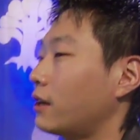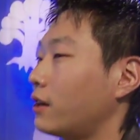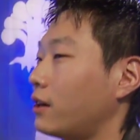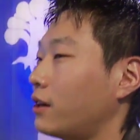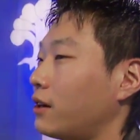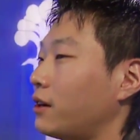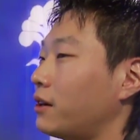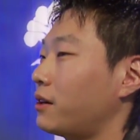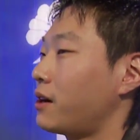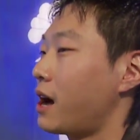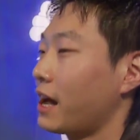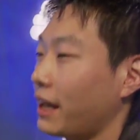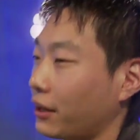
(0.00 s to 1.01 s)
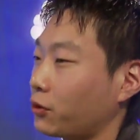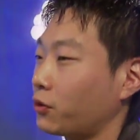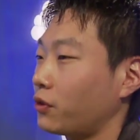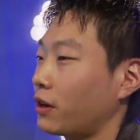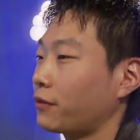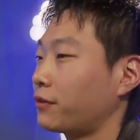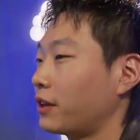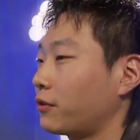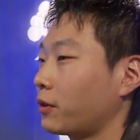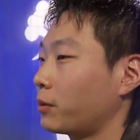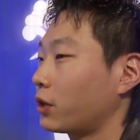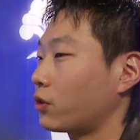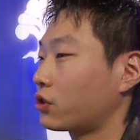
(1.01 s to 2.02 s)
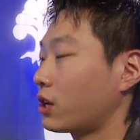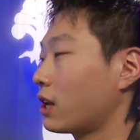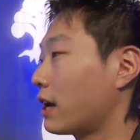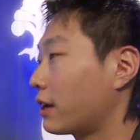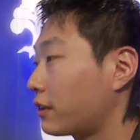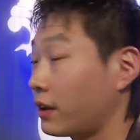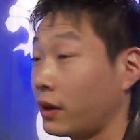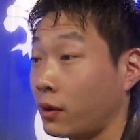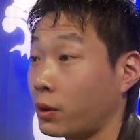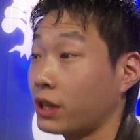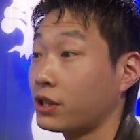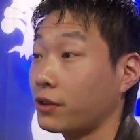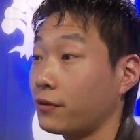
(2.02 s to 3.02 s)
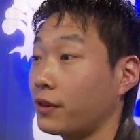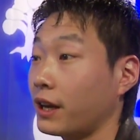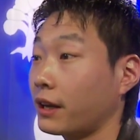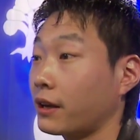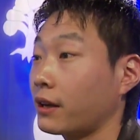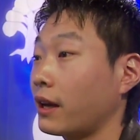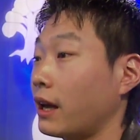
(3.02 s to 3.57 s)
I had to draft that one because I like the aggressive deck,